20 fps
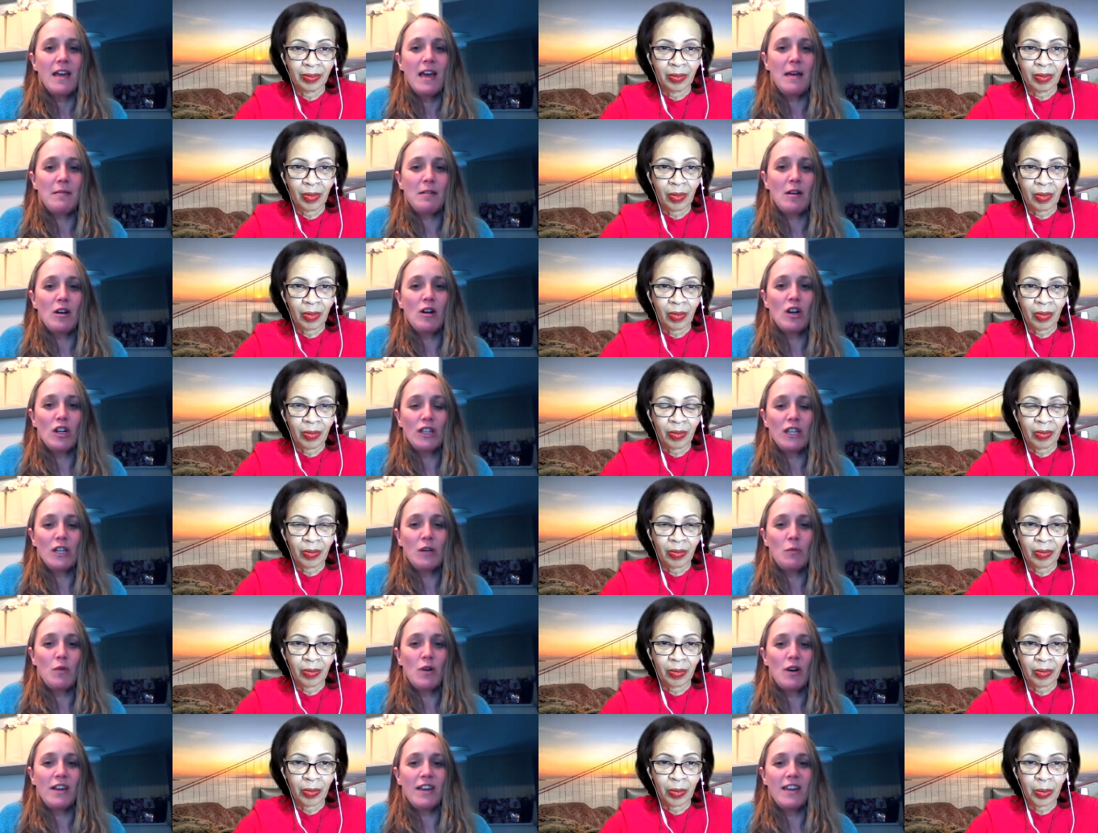Speaker 1: I'm currently
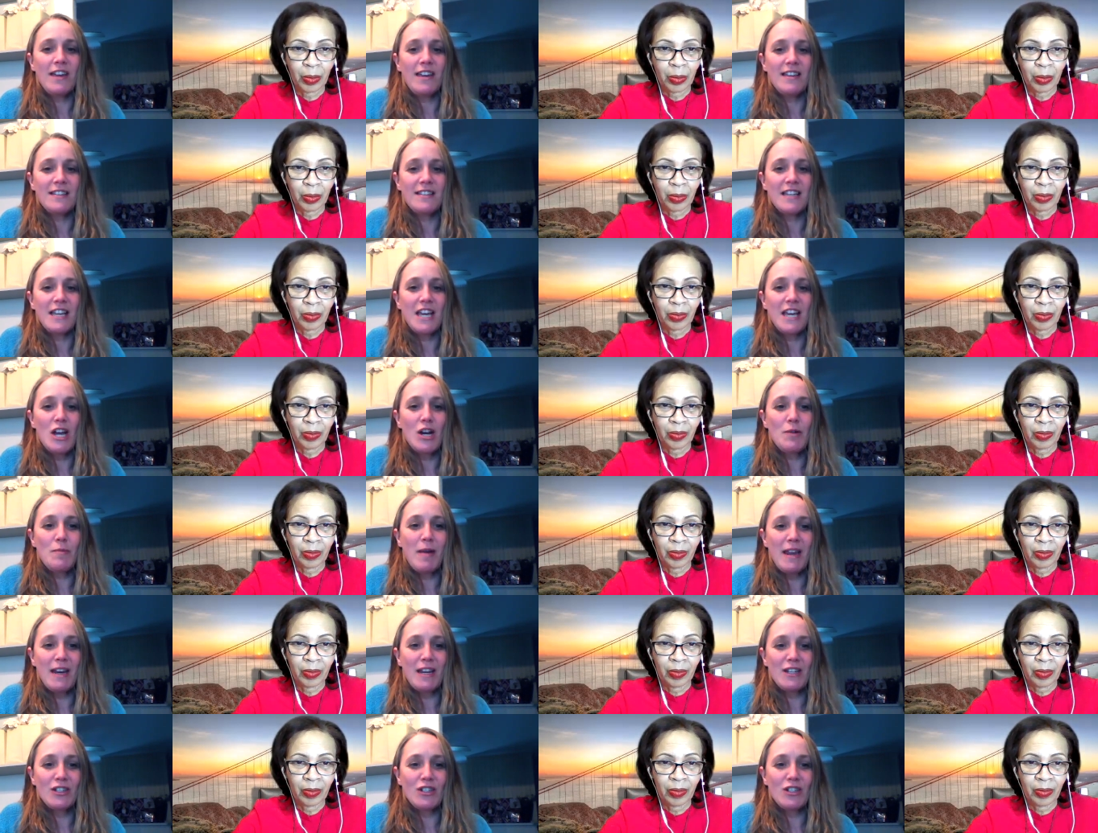working as a care
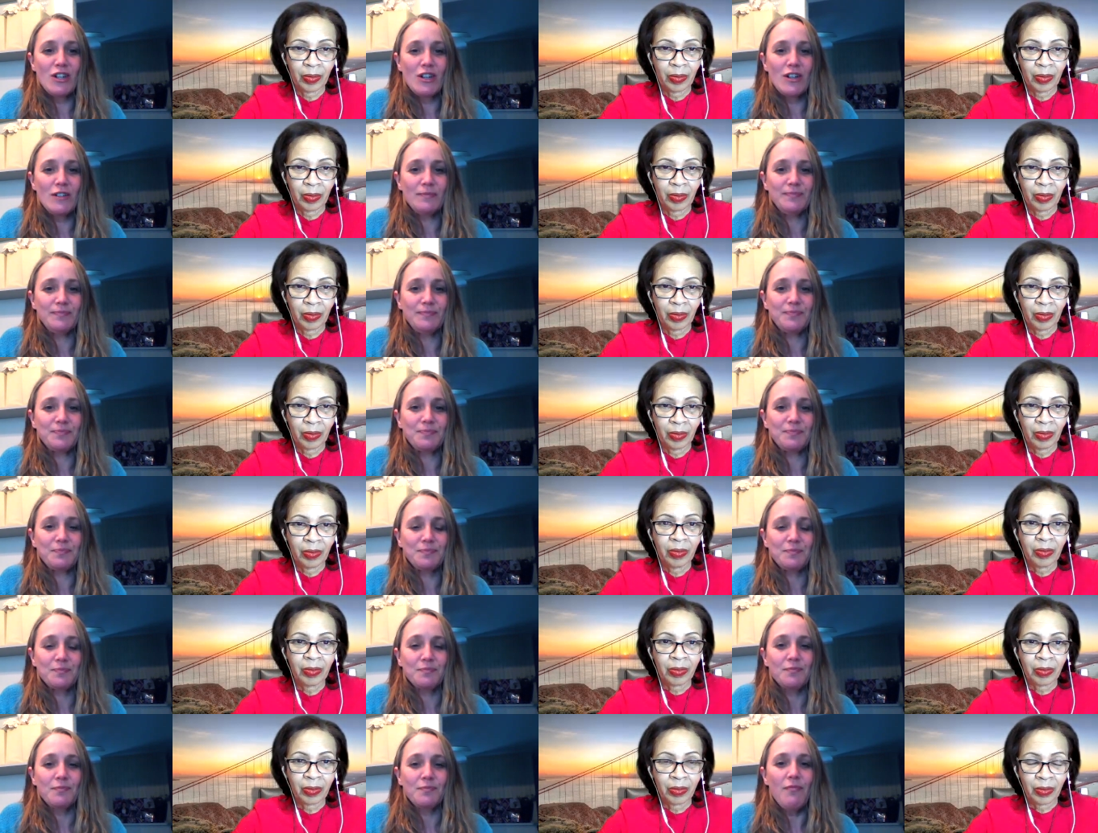manager
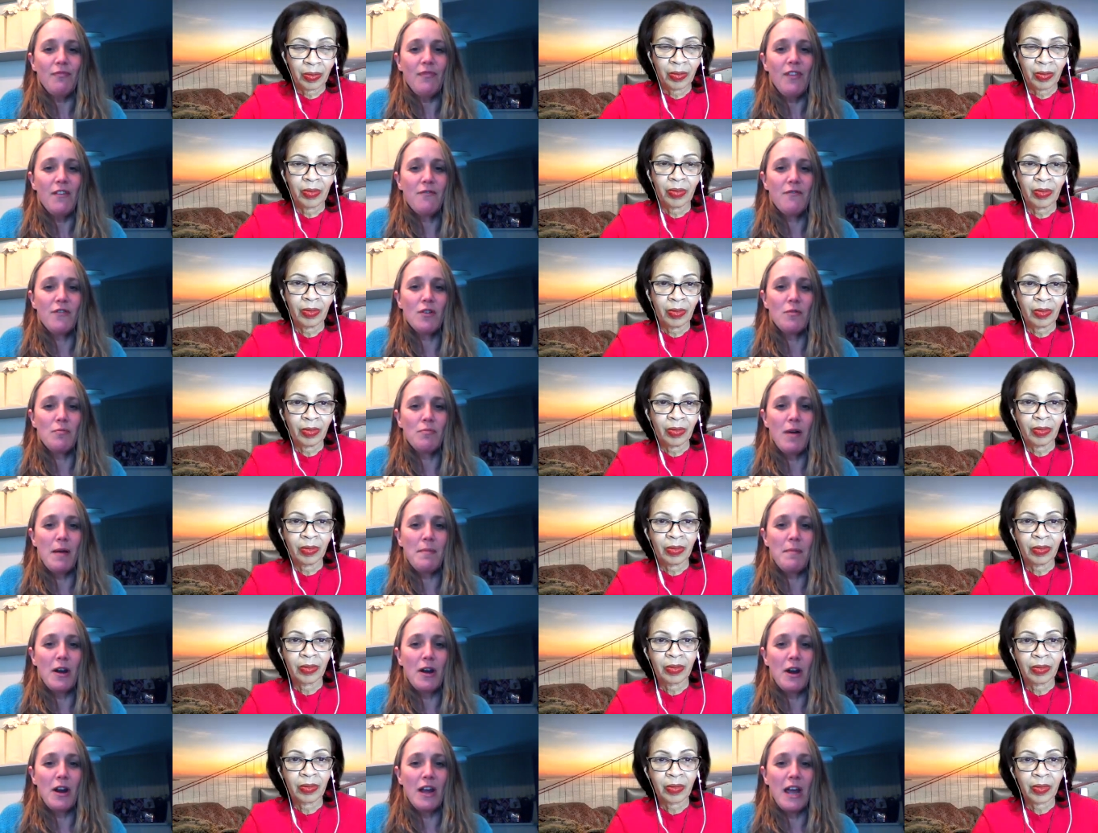for a
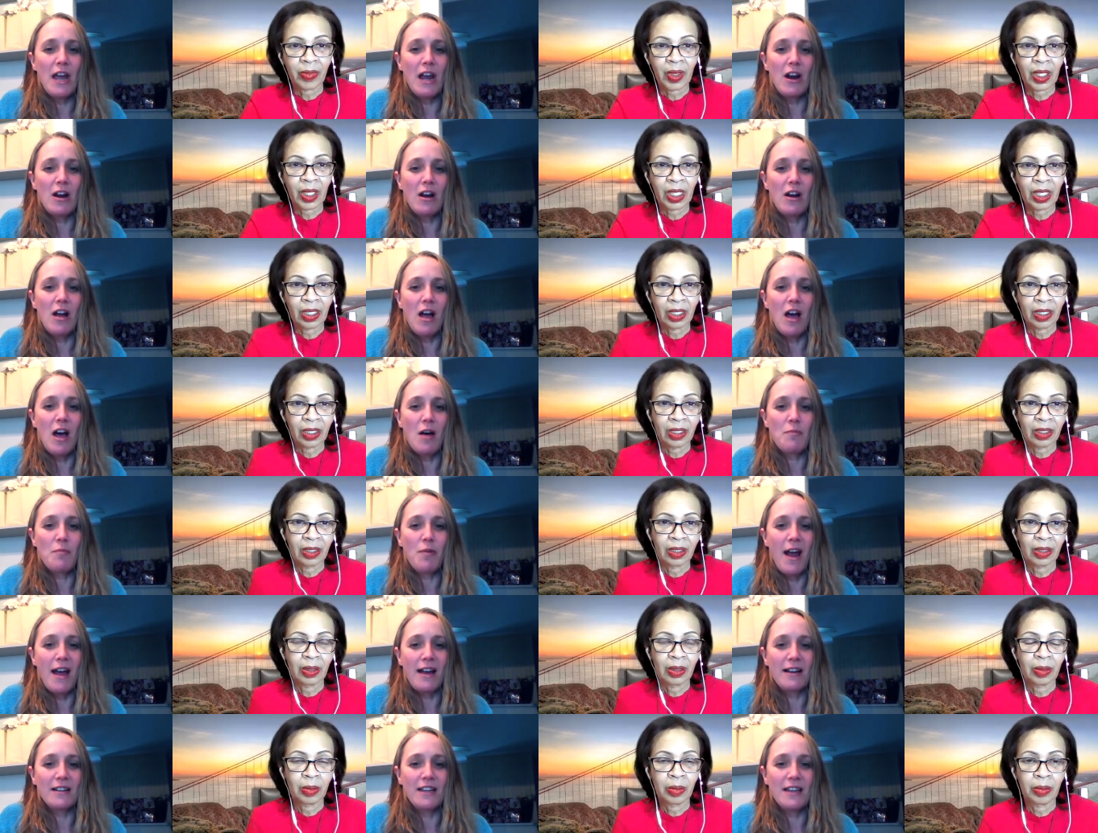primary care uh,
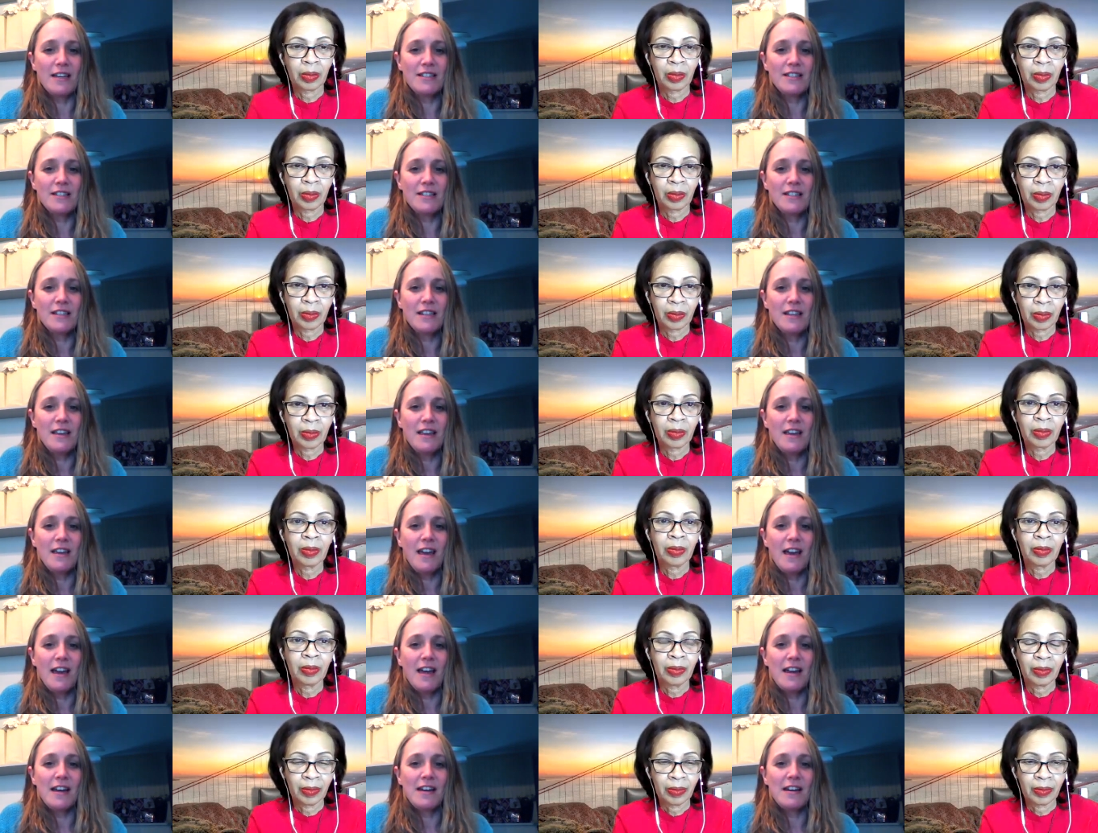practice,
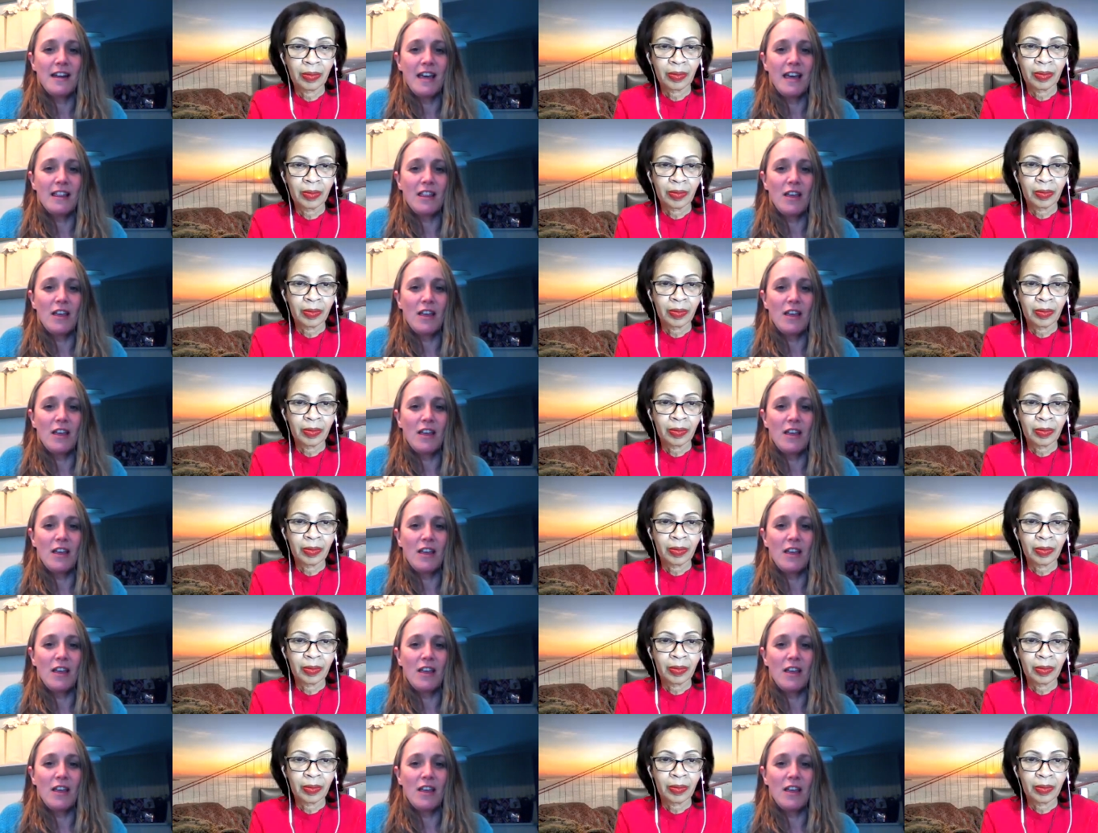and I